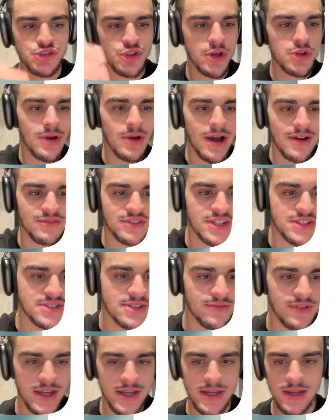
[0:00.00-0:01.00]
saw you have
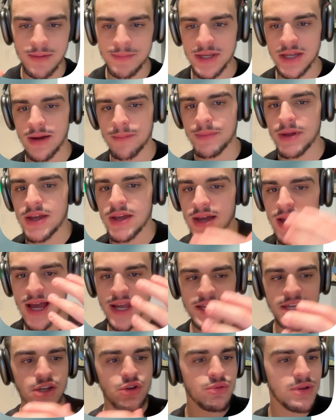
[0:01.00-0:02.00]
this event coming up.
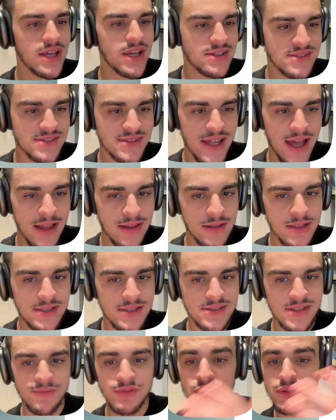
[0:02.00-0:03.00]
I could create
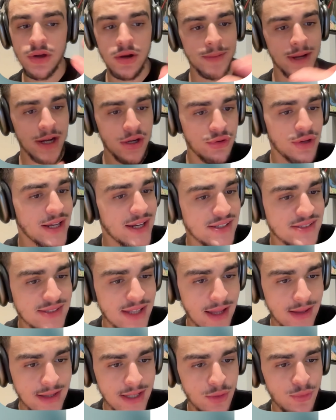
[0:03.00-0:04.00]
Stanleys. Have you thought about creating
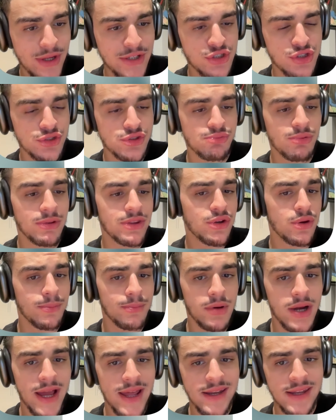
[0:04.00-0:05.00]
Stanley quenchers with your
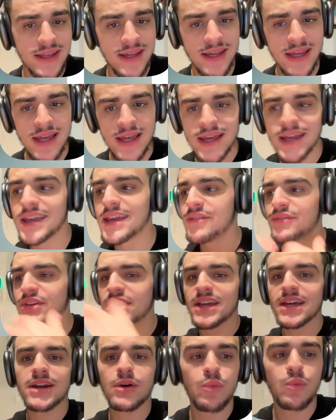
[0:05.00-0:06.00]
branding,
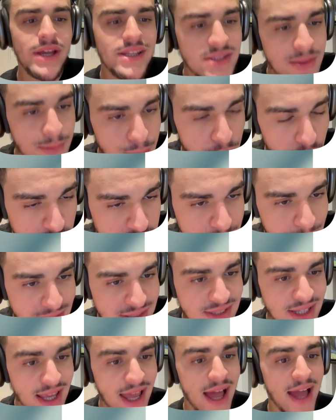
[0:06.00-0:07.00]
giving it away to
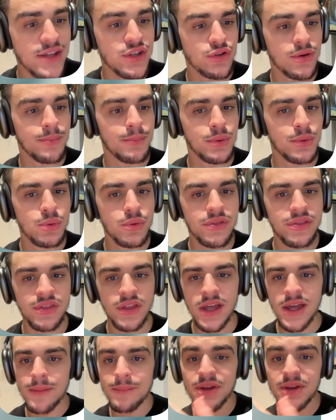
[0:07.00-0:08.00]
prospects at your
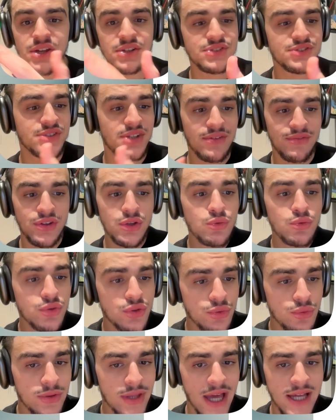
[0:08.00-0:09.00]
booth? Because if you
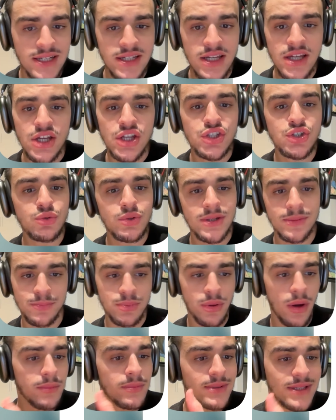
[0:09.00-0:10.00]
do that, you
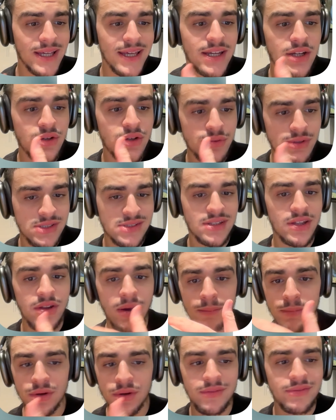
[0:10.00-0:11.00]
can probably increase the
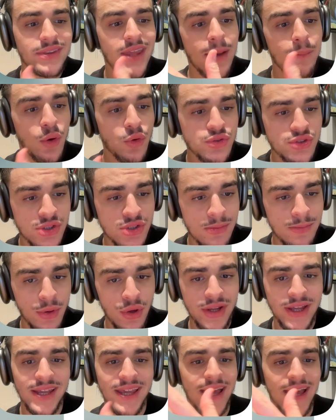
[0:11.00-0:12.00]
number of demos you
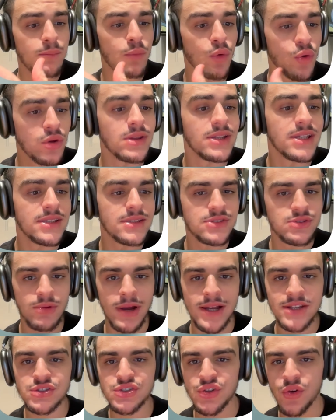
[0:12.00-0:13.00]
book and get more leads,
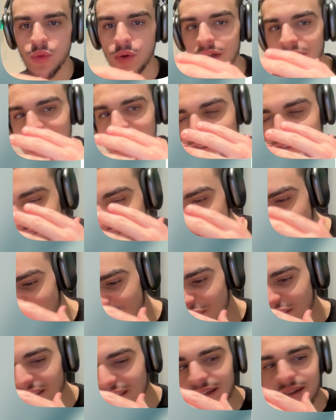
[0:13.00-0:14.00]
right? So
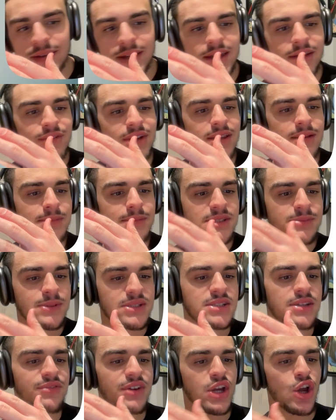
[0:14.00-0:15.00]
giving them a
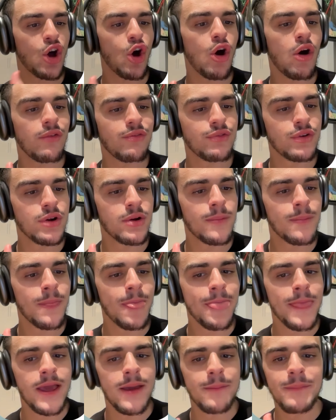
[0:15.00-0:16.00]
specific offer
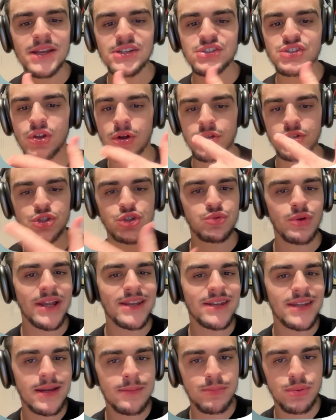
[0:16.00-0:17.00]
based on a
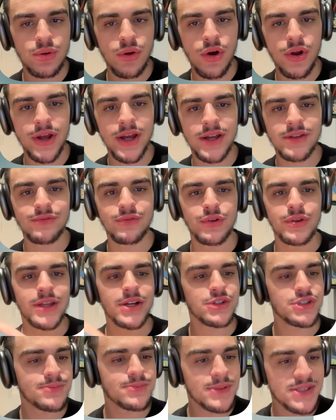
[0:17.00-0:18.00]
trending product for
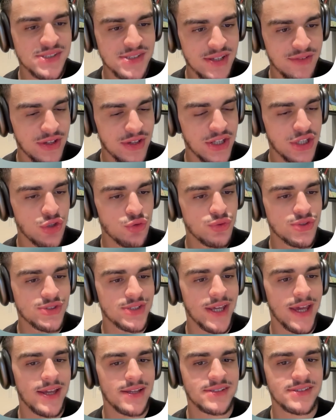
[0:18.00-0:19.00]
their specific
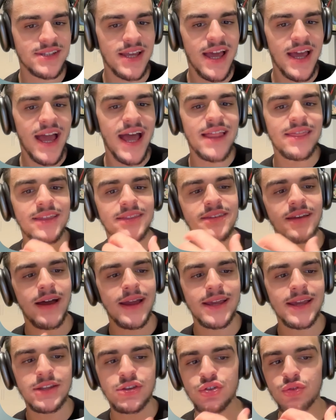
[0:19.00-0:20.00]
use case, and then
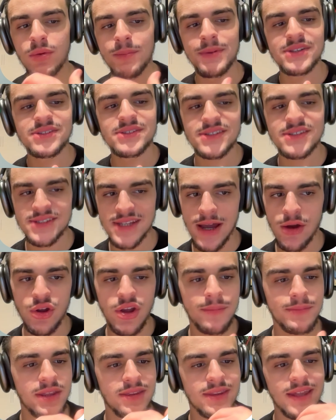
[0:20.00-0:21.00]
tying it to a business
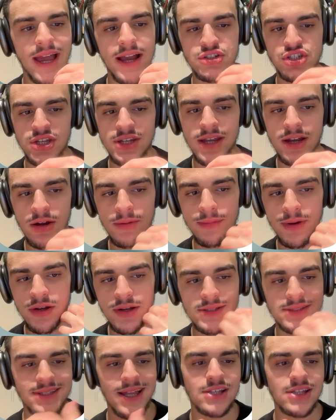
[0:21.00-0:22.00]
outcome that they actually care
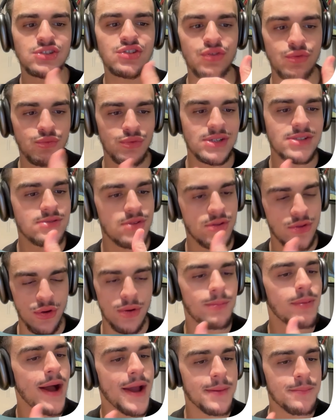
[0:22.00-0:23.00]
about, because that's the reason
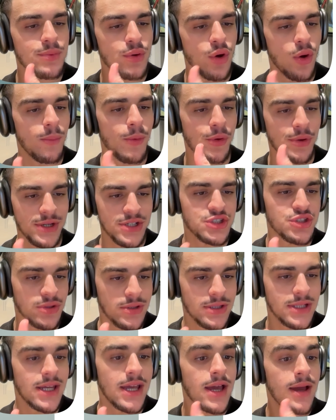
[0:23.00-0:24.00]
they're buying promo
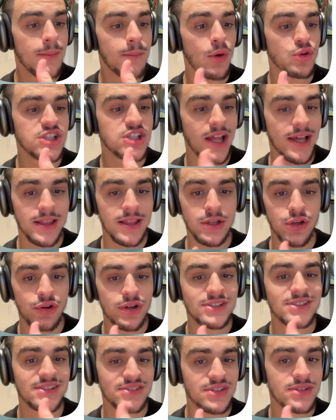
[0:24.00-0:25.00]
initially, most likely,
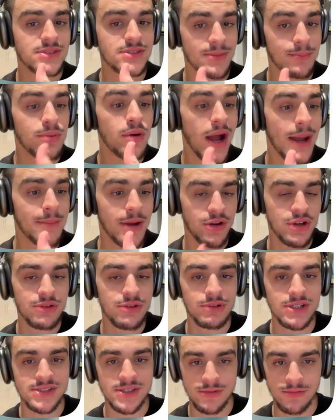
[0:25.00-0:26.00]
or it's a
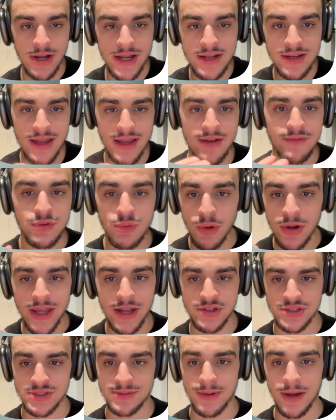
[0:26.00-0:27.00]
primary reason, right? Everyone
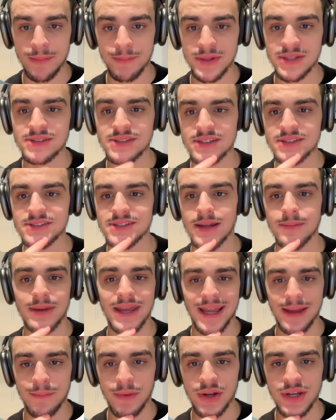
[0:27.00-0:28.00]
cares about business and
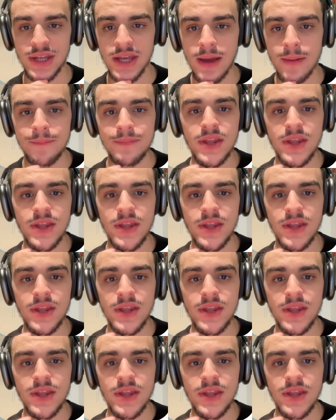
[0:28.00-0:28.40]
making money.